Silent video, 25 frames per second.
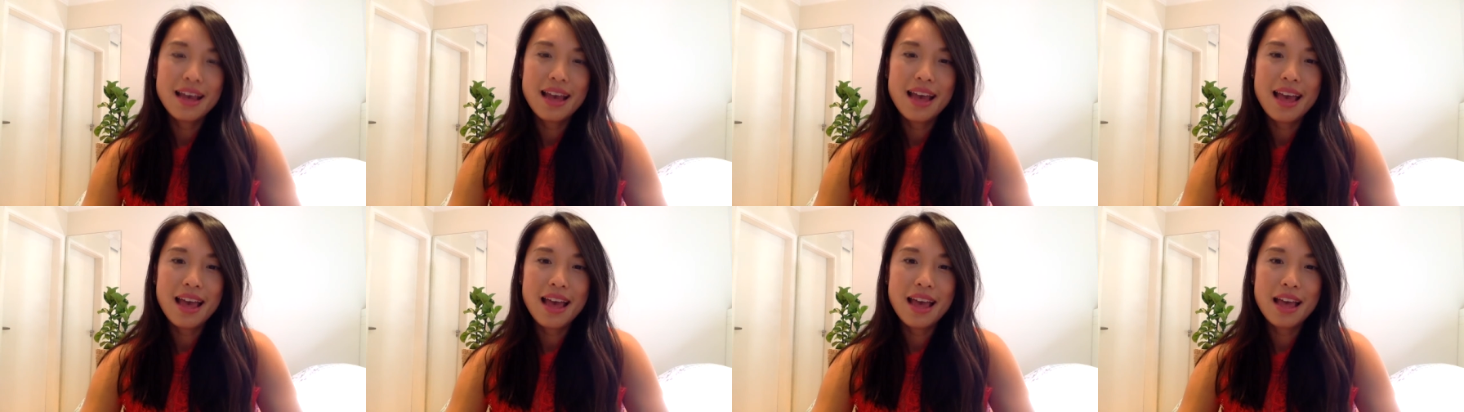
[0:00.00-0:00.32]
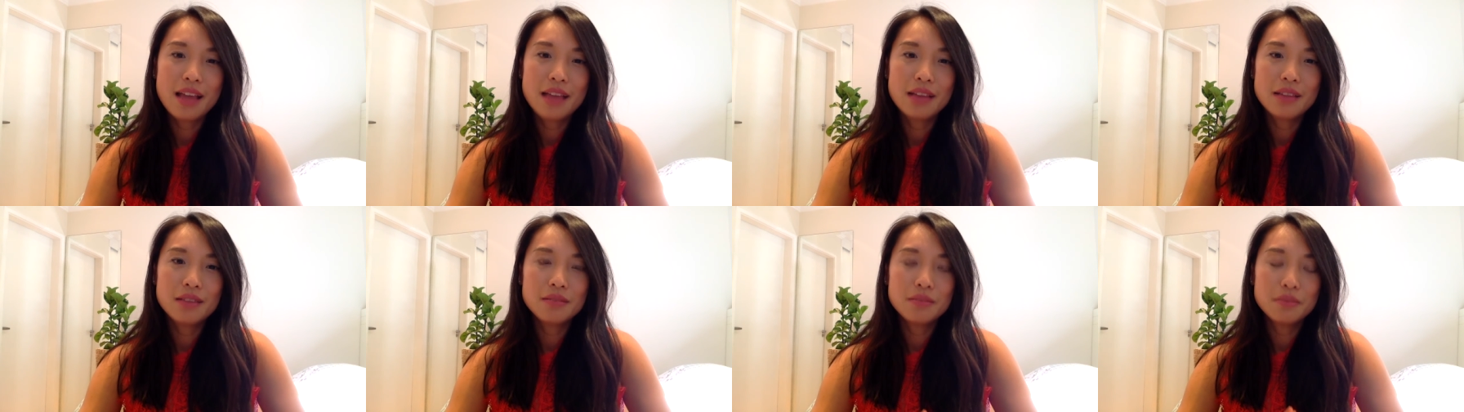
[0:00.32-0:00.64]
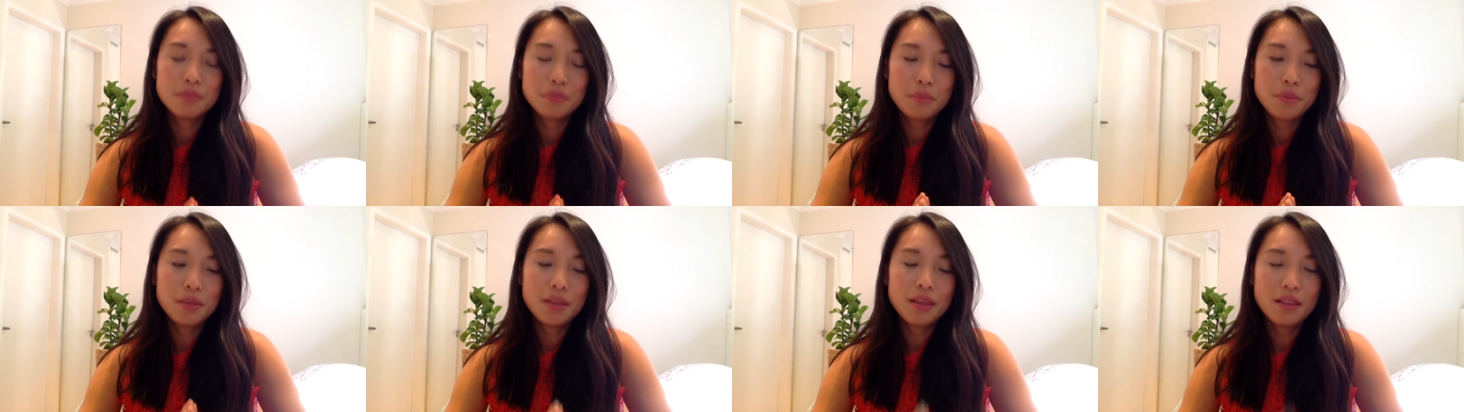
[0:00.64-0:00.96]
and
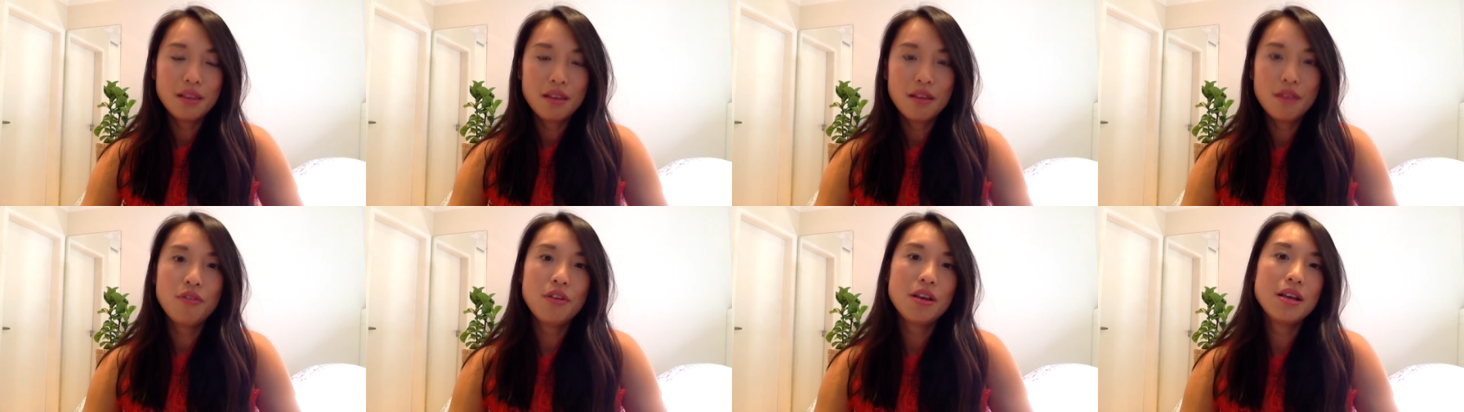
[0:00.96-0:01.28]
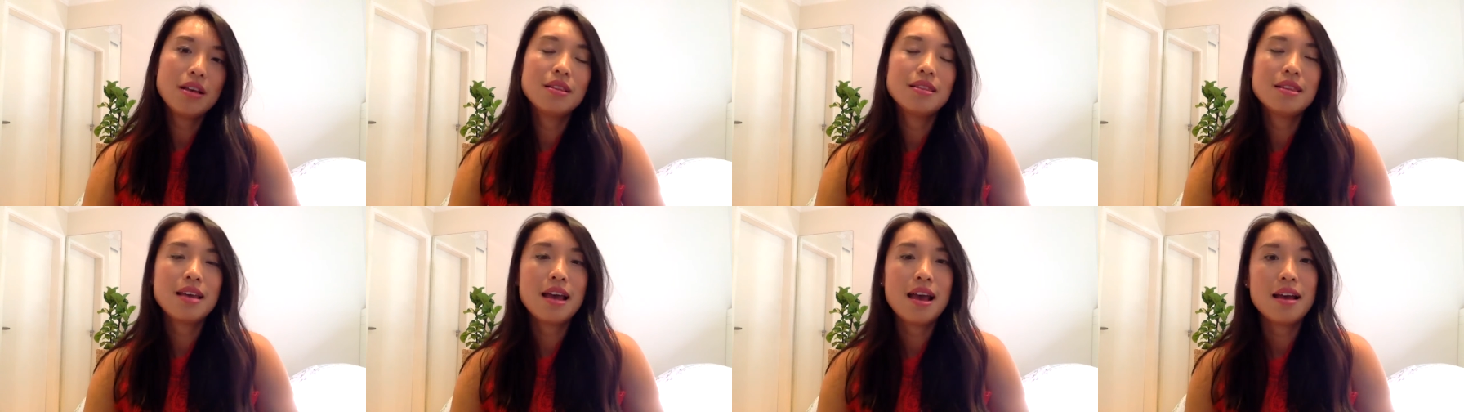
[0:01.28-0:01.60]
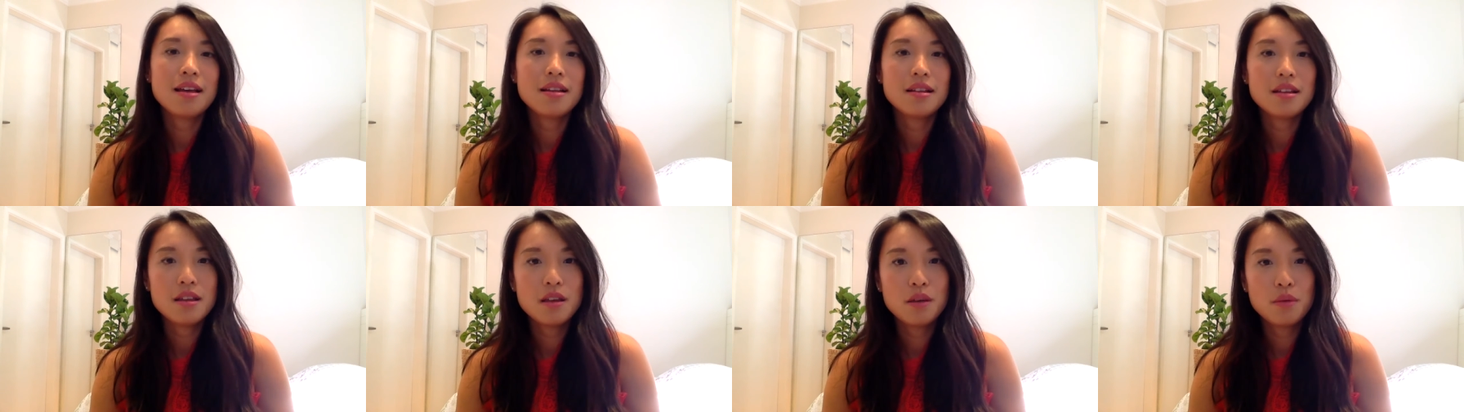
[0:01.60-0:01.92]
believing
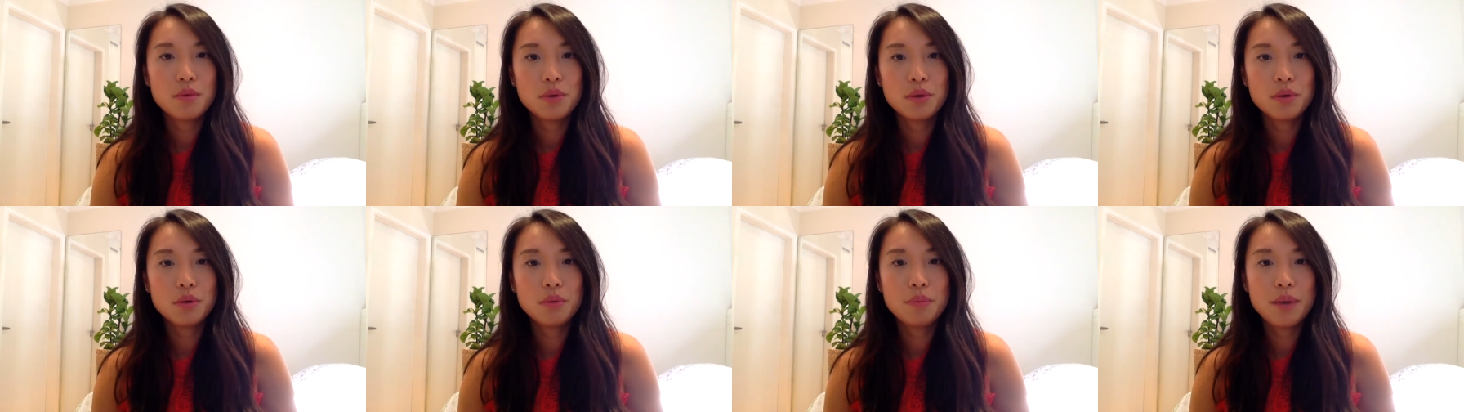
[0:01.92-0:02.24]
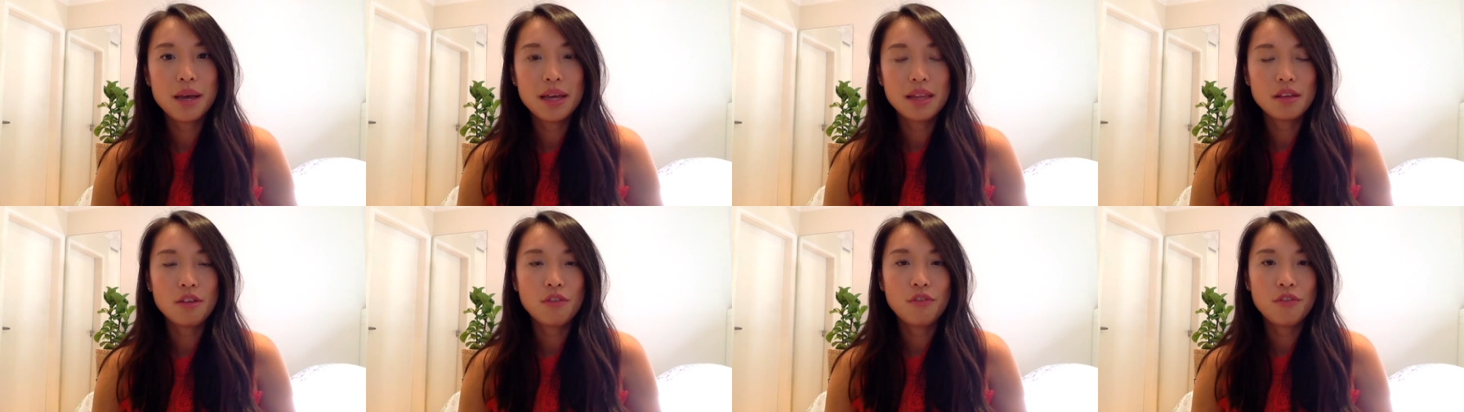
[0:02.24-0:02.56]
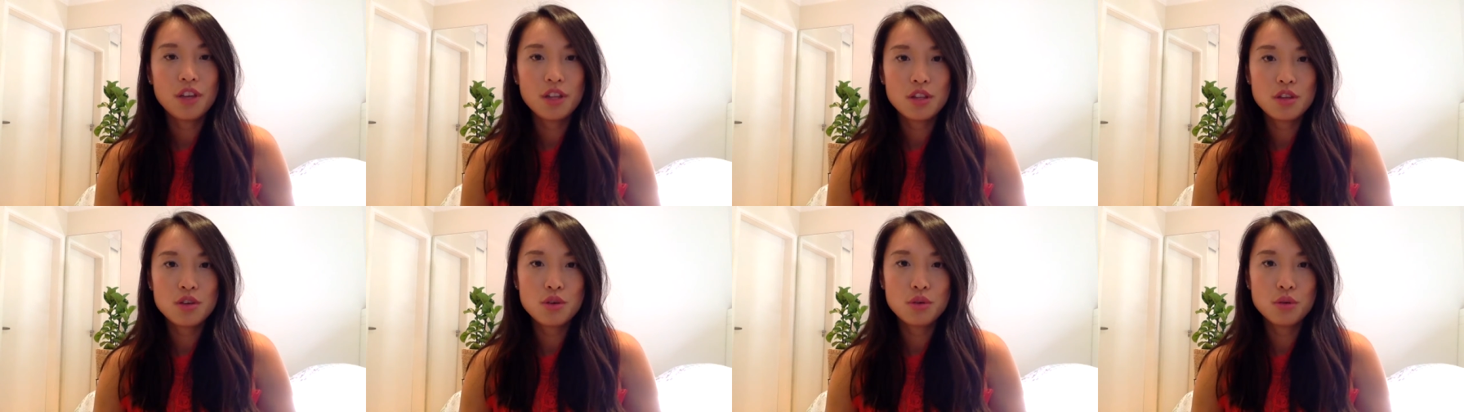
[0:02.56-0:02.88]
that it will
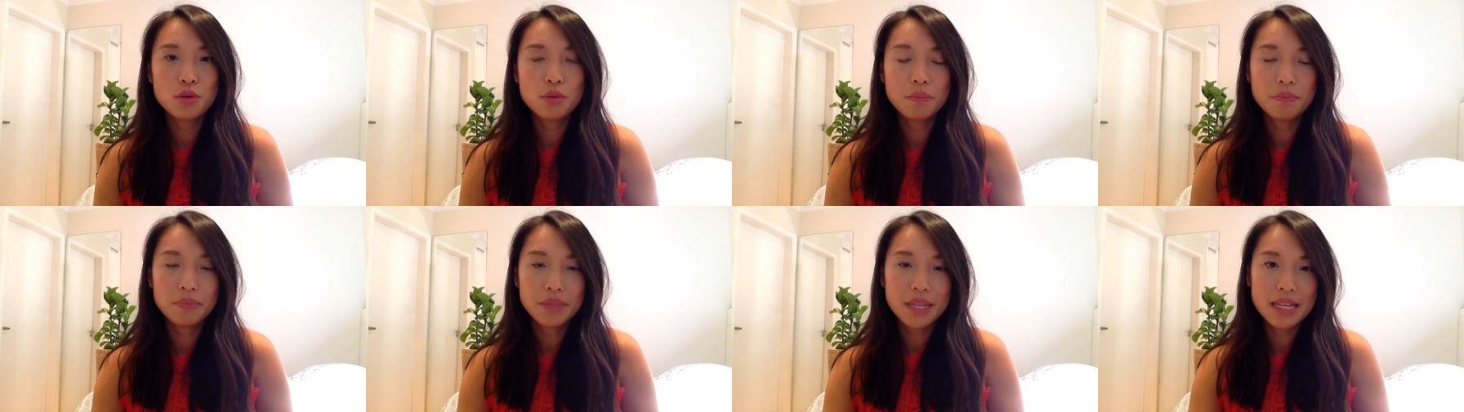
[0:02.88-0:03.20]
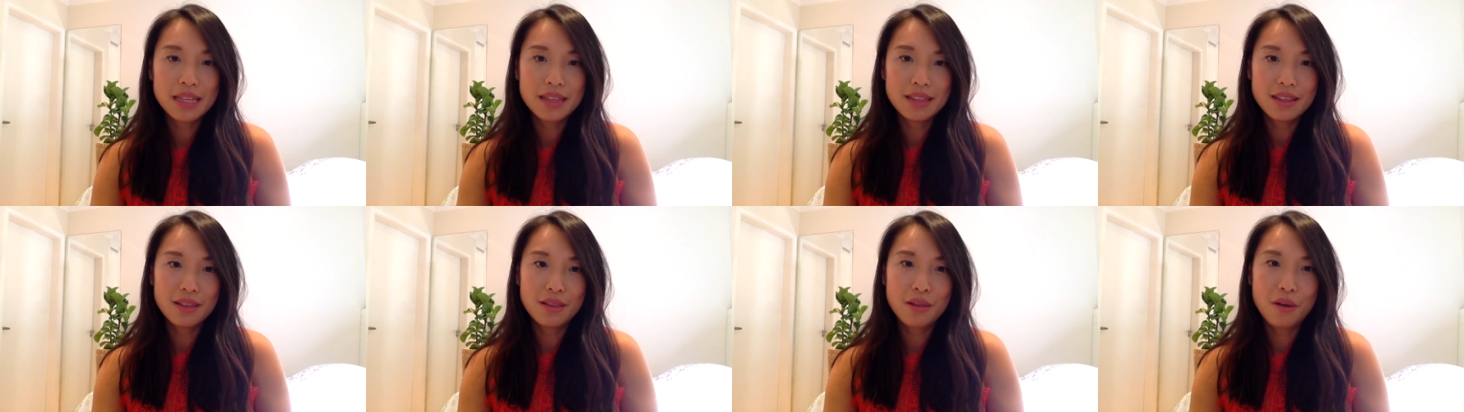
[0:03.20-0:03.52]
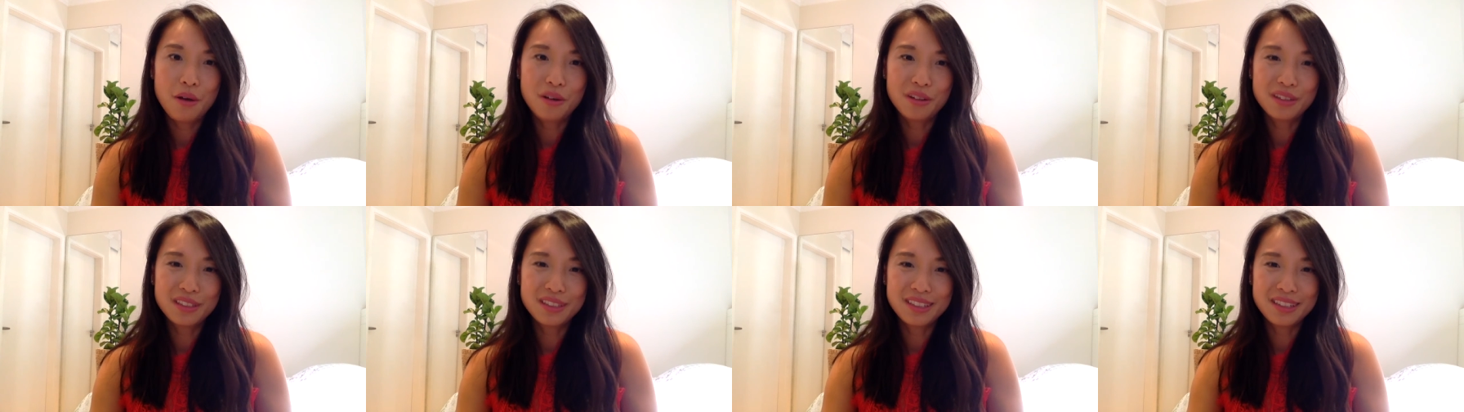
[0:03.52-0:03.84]
benefit you in the
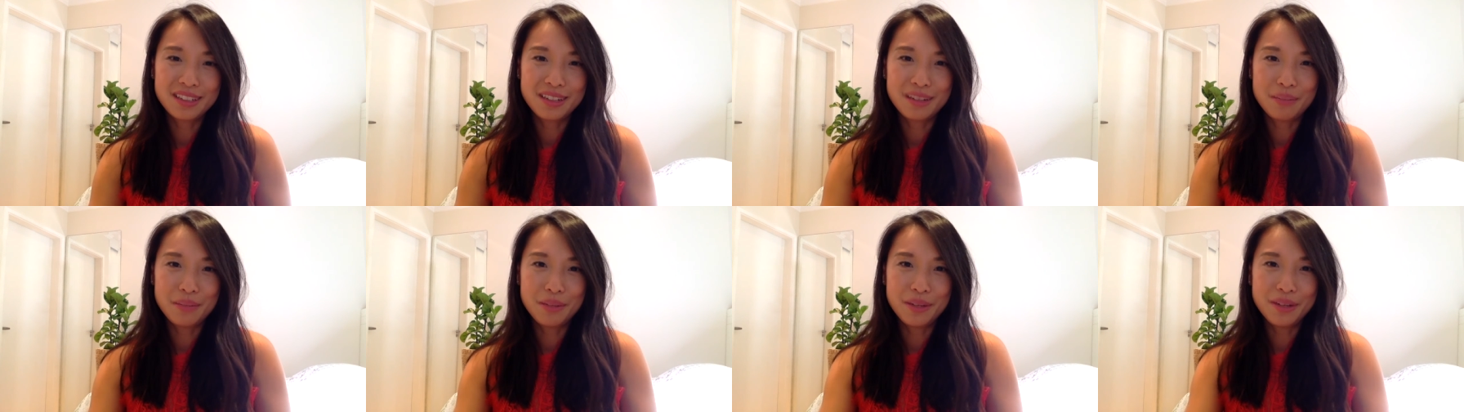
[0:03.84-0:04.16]
long term